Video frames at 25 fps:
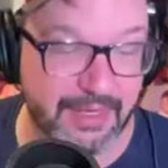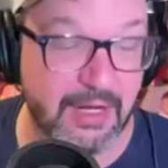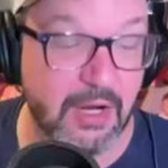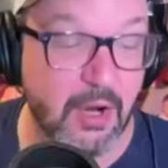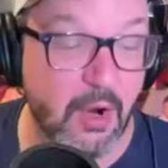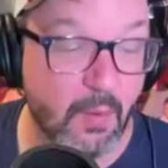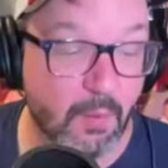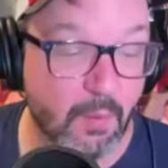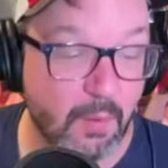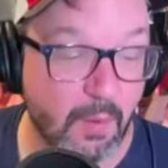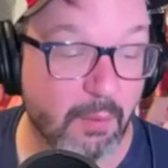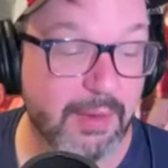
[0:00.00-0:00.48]
She's
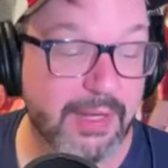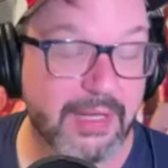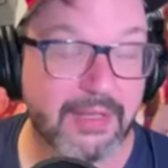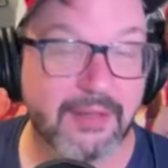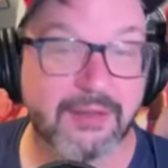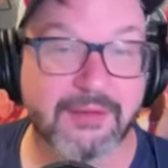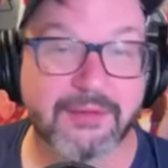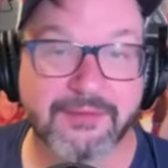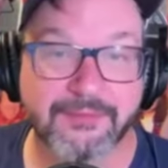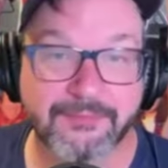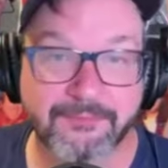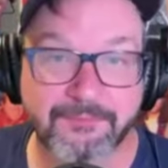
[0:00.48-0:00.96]
like in well, a
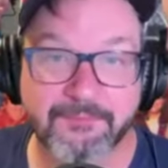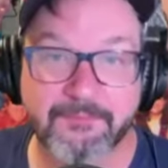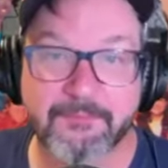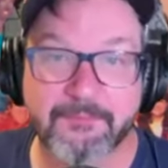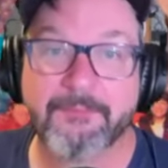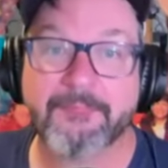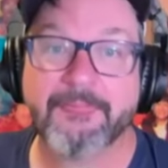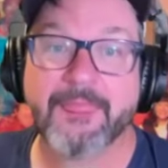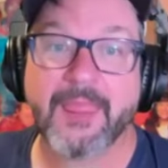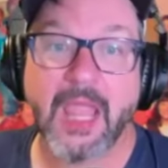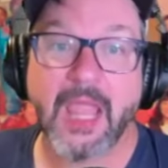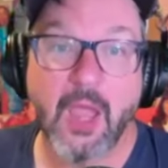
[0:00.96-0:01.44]
fugue we,
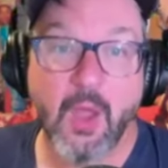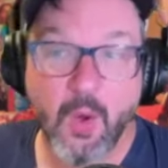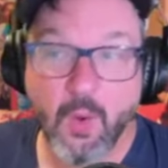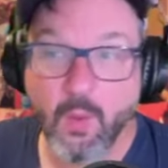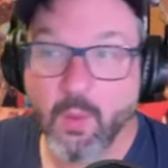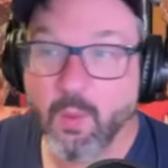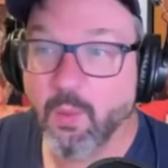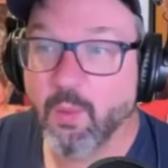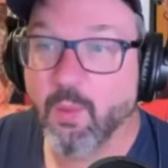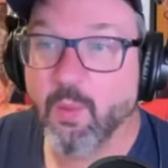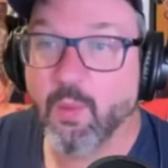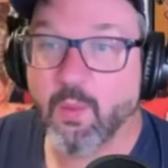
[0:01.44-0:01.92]
state kind of
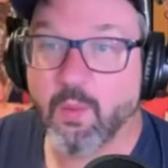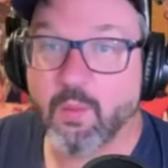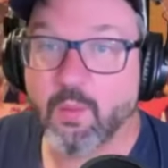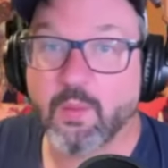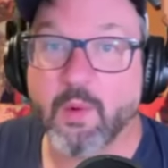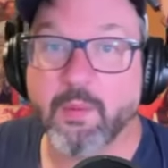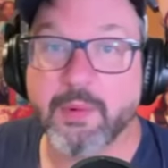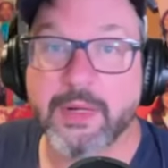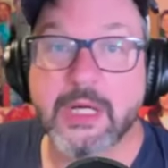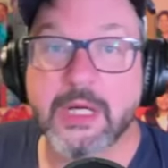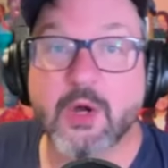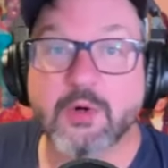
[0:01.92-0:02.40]
thing
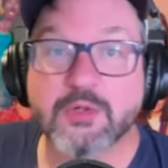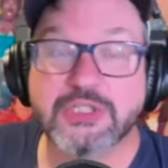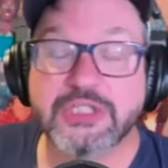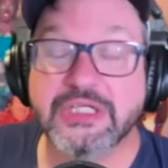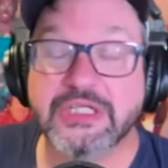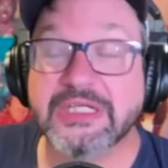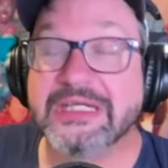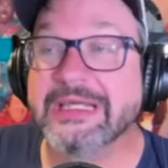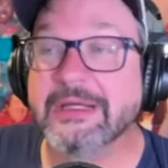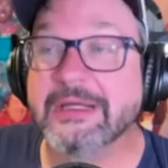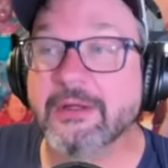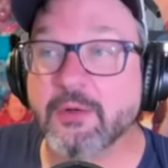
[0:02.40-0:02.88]
well we know
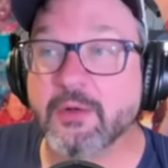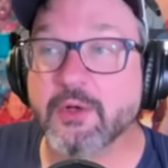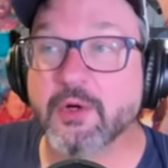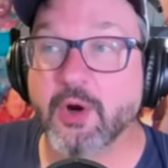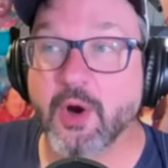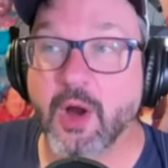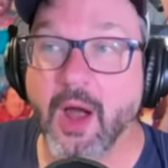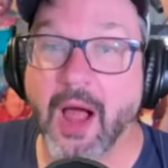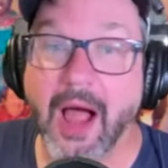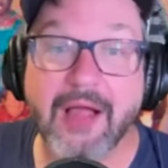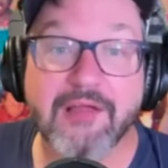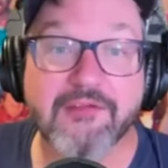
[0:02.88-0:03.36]
she killed her
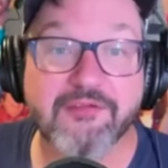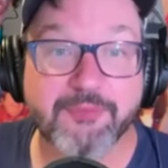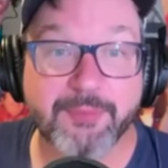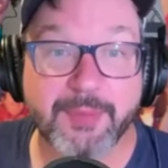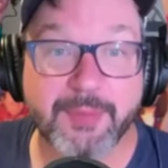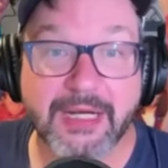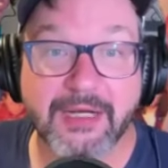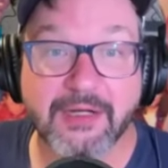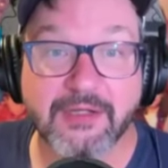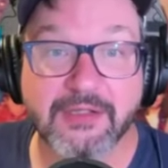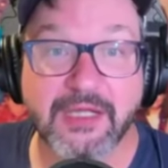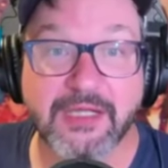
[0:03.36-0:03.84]

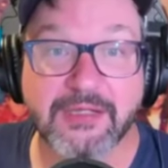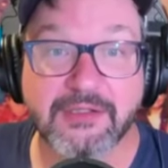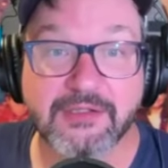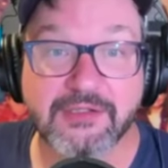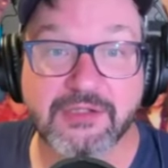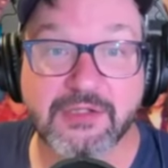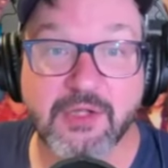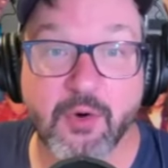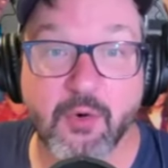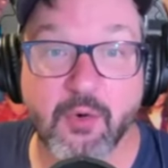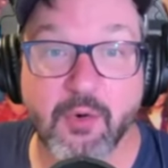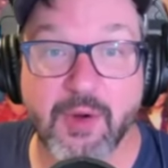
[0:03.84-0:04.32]
husband and
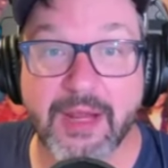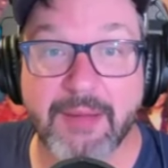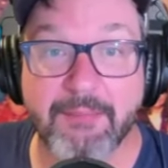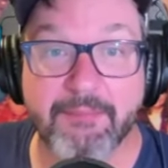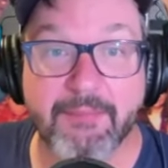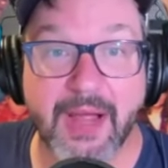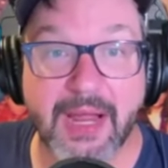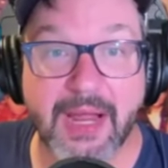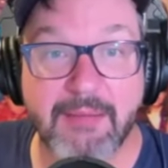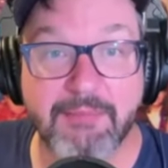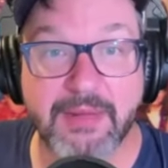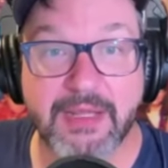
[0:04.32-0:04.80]
so it
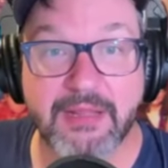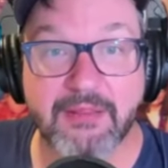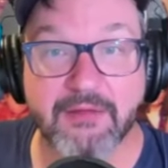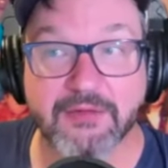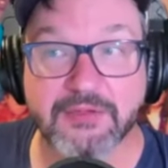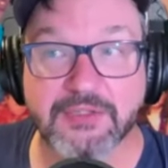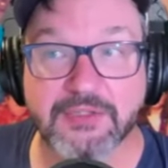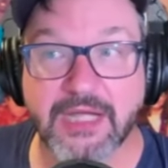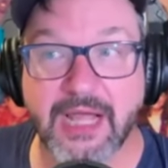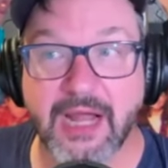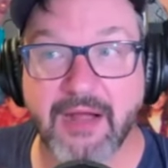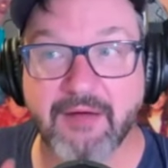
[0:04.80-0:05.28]
might be
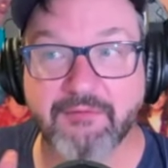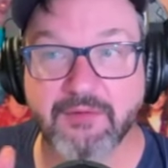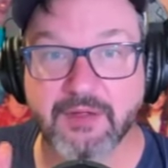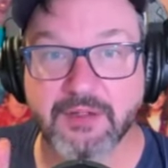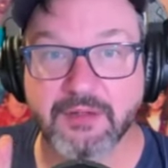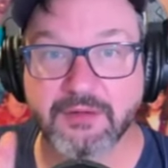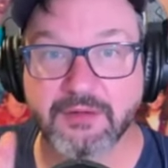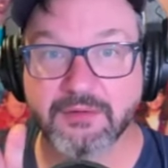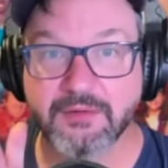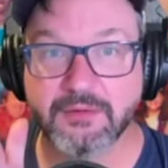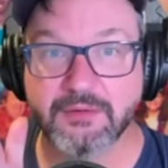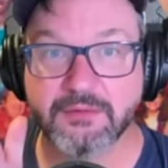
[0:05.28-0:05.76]
there's kind of
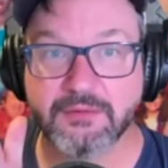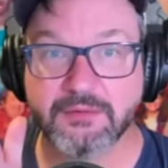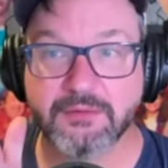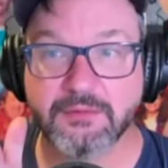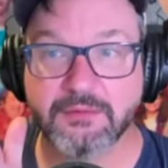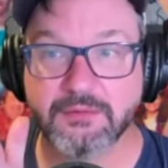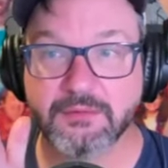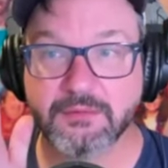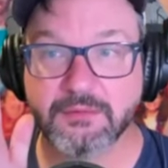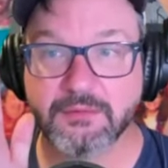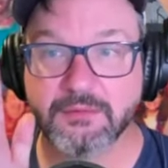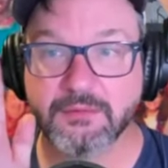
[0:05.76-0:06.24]
a
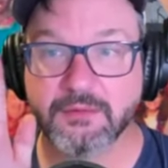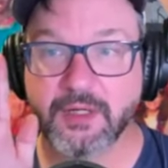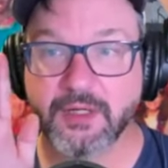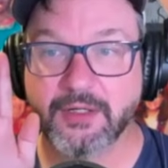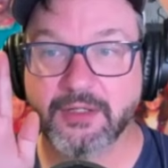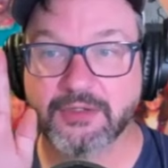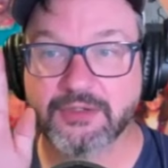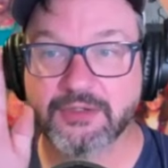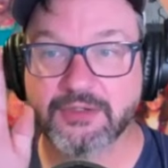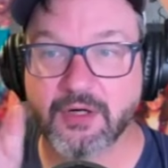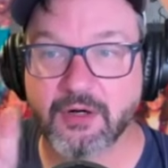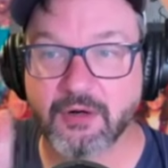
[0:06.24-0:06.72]
a
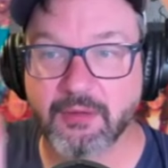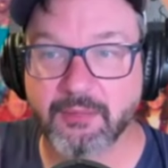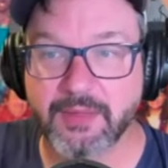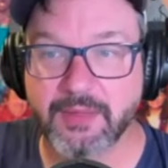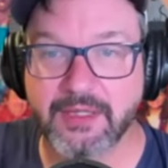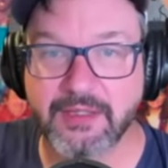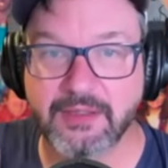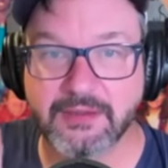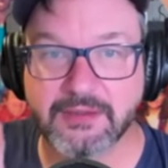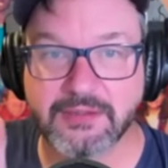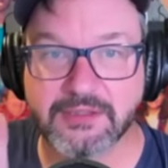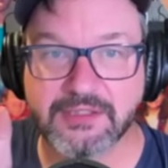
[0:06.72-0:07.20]

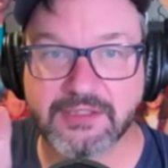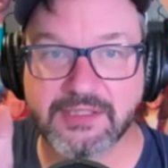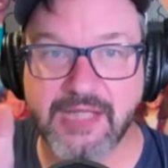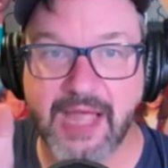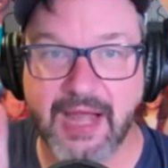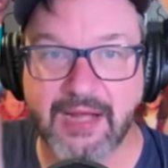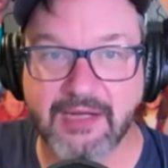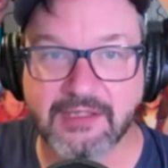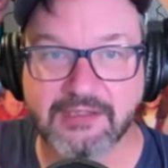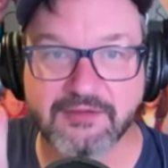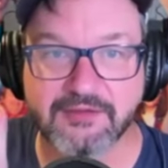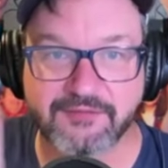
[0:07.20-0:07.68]
determined
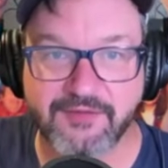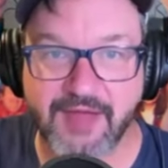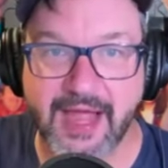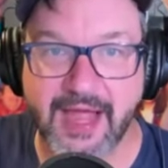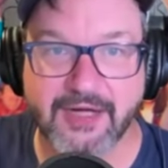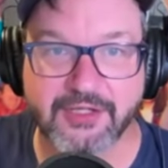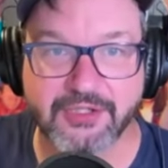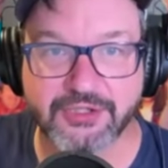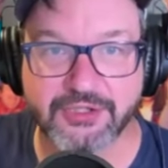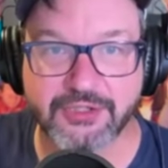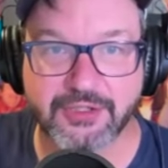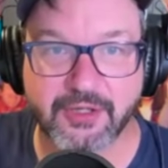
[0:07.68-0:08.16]

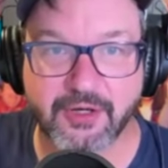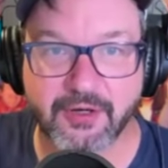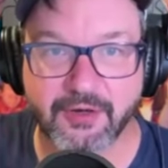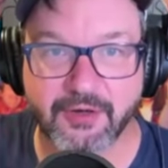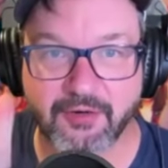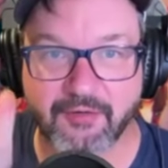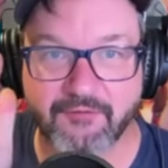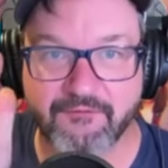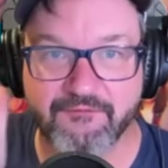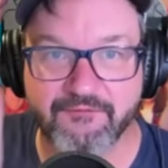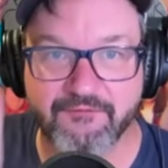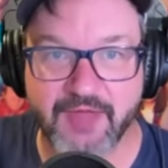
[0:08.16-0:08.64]
satisfaction on
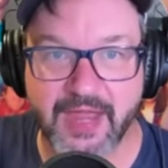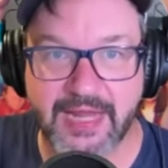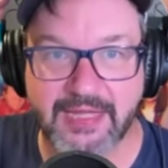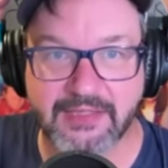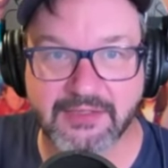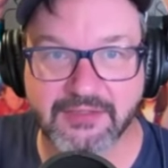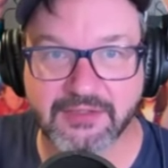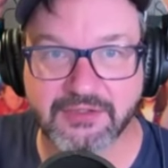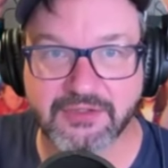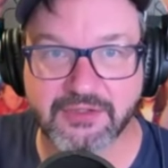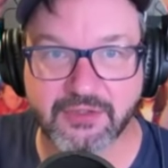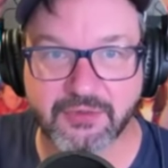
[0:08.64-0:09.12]
her
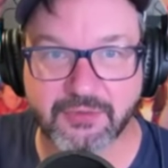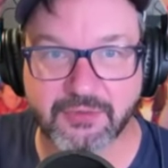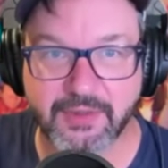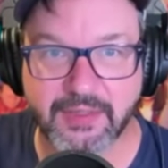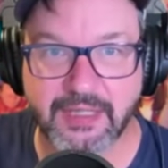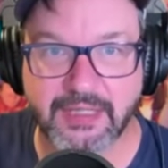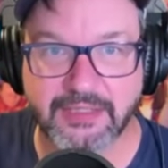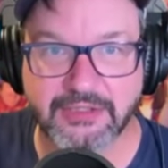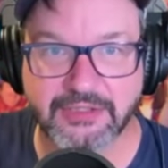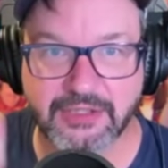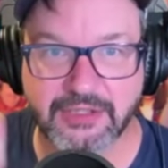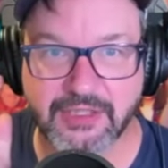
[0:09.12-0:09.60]
face to it
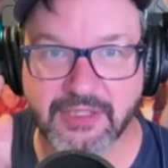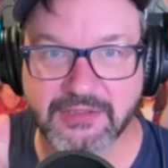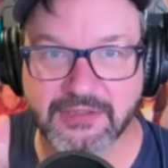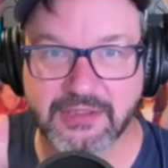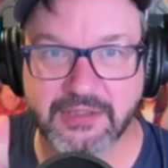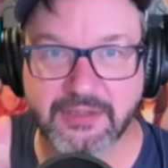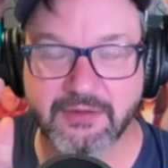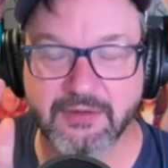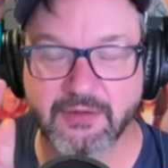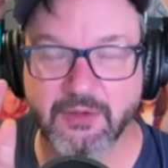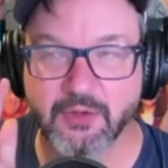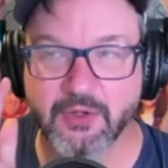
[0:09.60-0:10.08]
like she
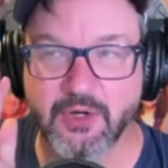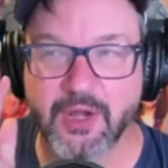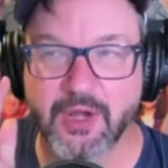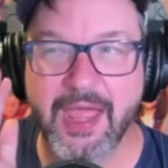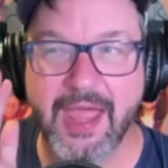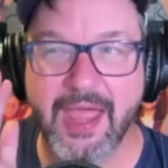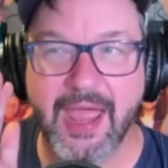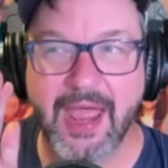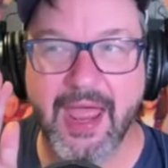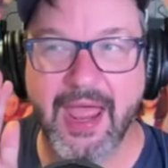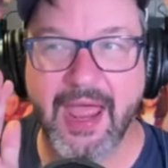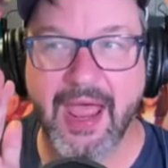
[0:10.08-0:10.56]
doesn't look
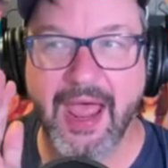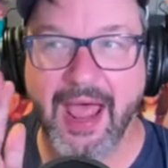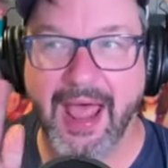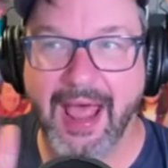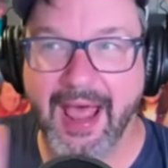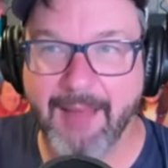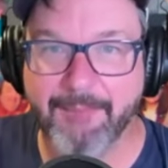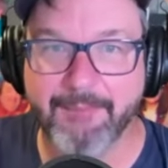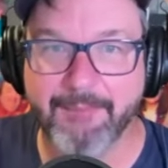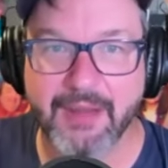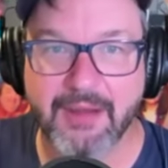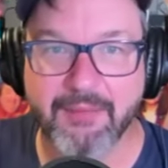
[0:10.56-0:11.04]

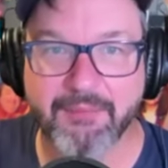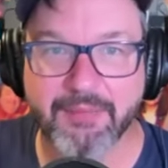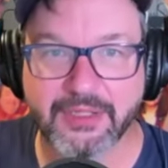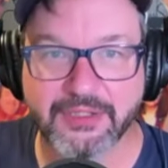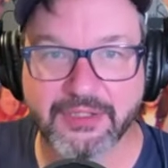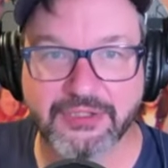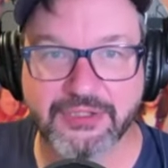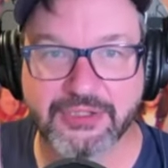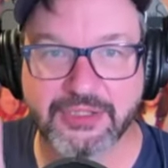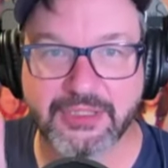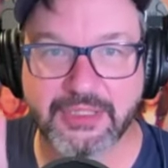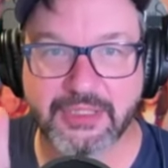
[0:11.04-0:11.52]
happy but
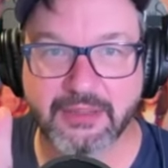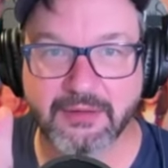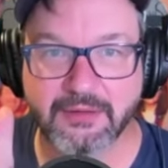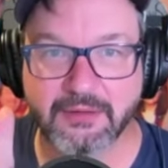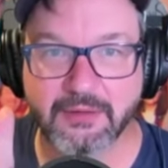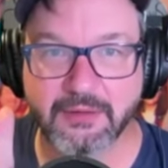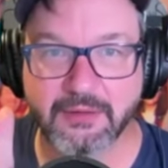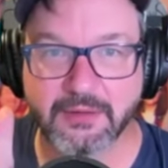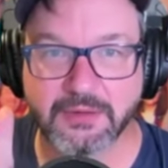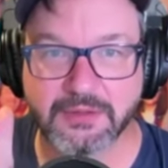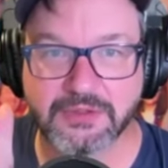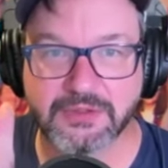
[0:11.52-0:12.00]
she
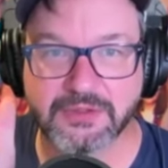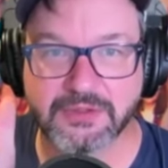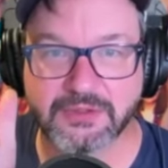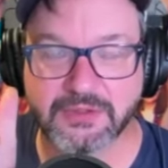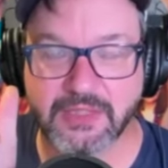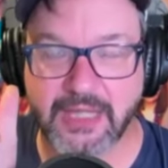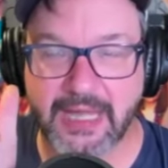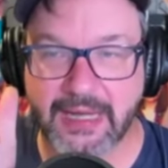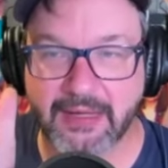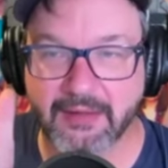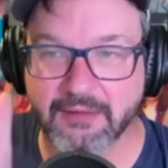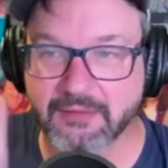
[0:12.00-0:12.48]
looks
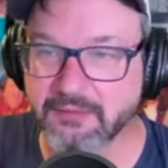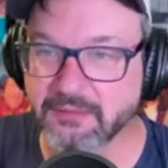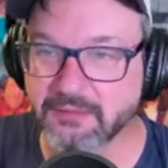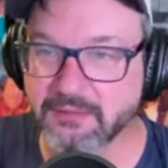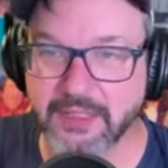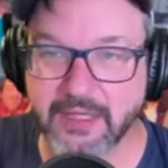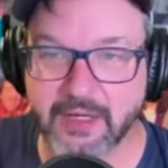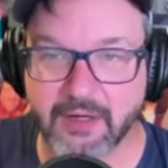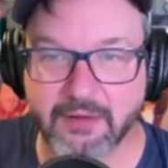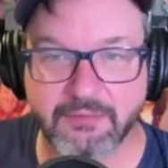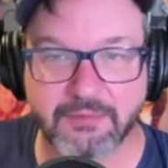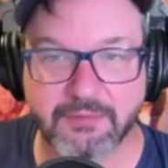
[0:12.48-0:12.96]
like
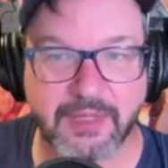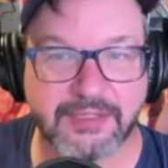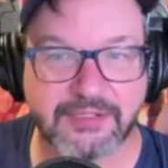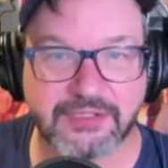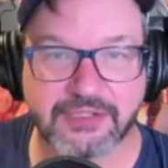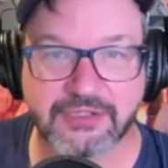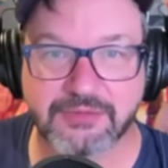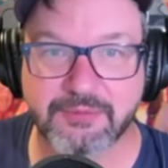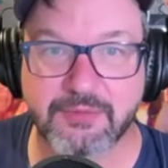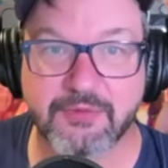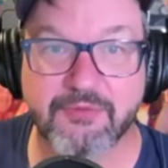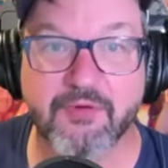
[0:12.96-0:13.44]
you know let's
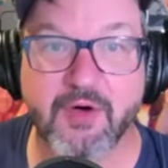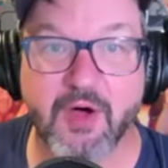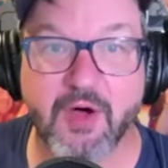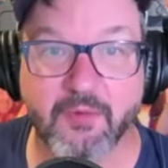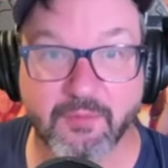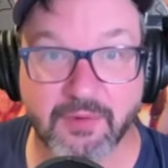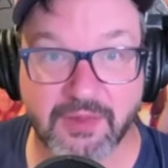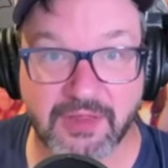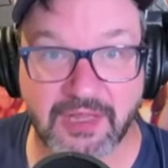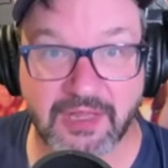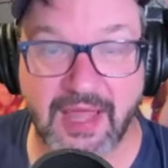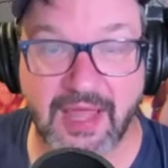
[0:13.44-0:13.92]
just move on
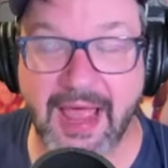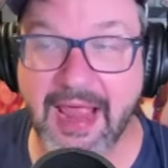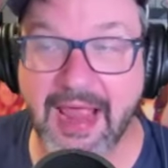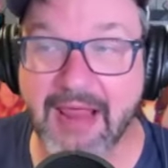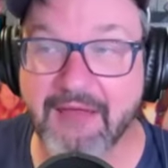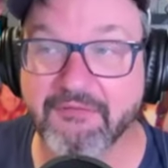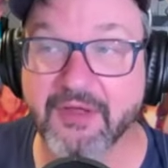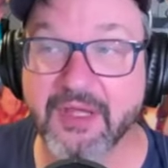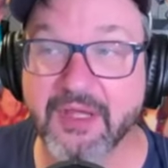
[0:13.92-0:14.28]
with life